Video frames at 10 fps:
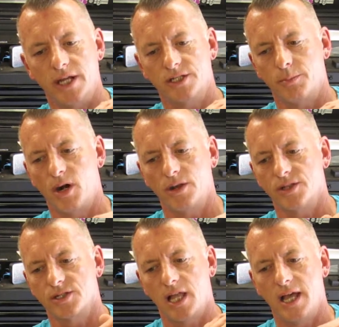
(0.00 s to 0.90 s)
It's a part of the
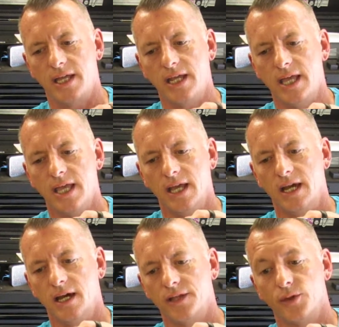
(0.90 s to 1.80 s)
slide.
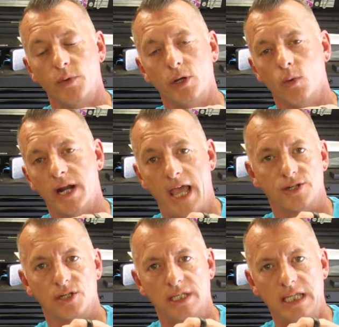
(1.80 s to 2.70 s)
The rear one
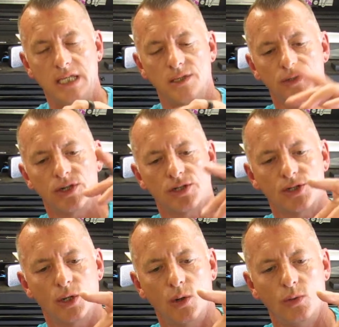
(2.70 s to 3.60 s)
actually is.
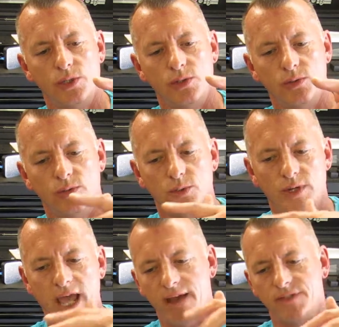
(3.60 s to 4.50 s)
So you would
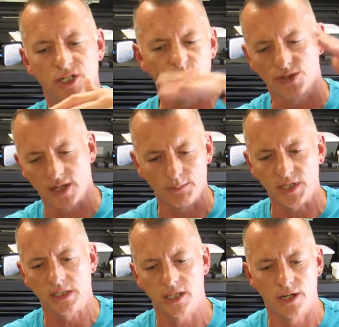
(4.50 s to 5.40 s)
have to do
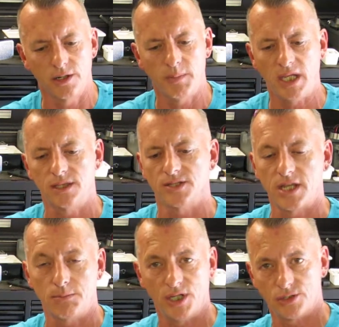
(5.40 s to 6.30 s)
something there to make the
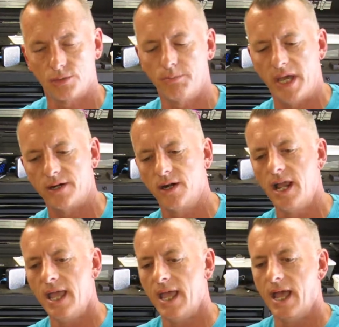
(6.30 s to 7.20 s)
sight picture better.
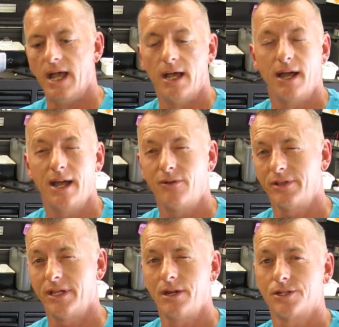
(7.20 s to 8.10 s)
I don't
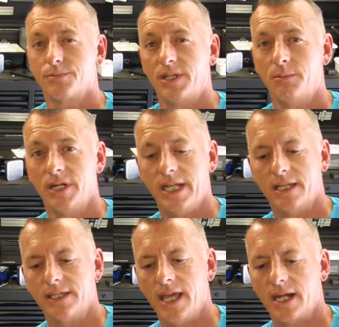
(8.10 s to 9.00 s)
really care to spend the money
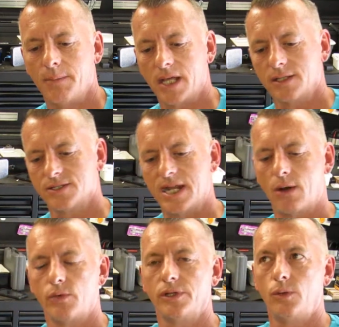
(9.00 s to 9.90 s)
on that. That's
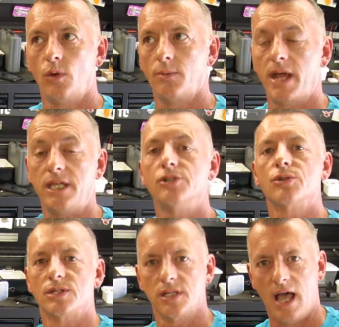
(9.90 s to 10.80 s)
not really where my
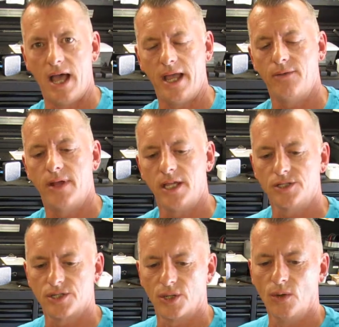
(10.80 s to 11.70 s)
interests lie, right?
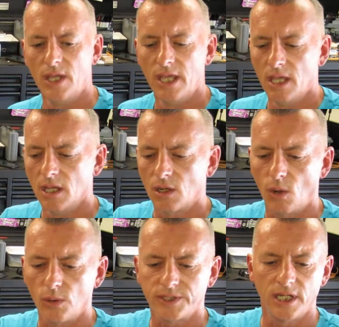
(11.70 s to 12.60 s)
So
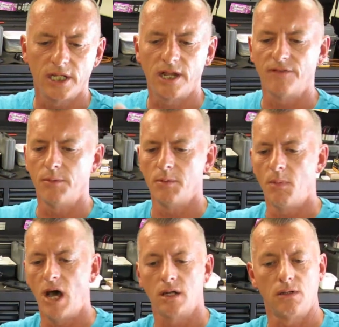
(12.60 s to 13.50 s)
Colt government
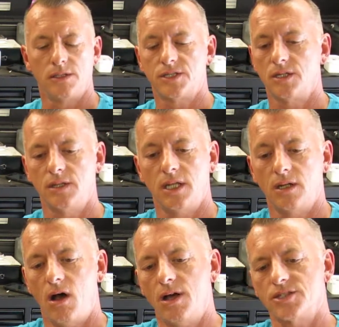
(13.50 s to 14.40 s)
model, it's
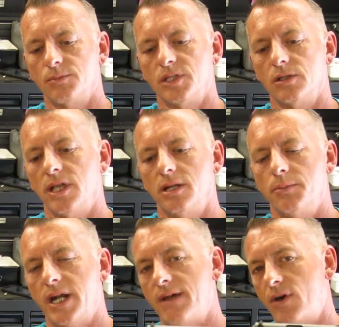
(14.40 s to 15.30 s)
an awesome little gun,
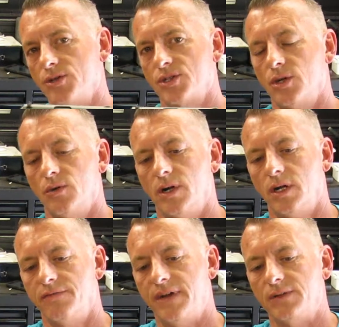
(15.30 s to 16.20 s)
but I've
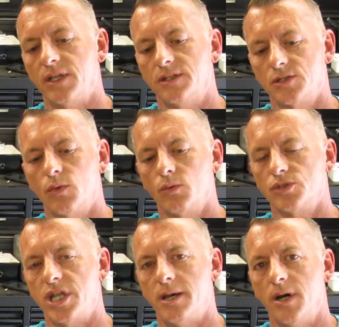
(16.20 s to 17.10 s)
also found that this one will
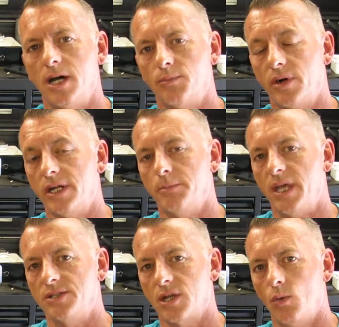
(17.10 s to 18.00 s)
jam up, right? It
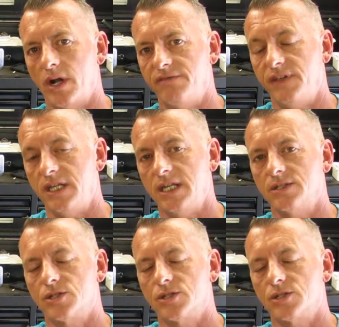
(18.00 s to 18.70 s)
depends on what I feed it.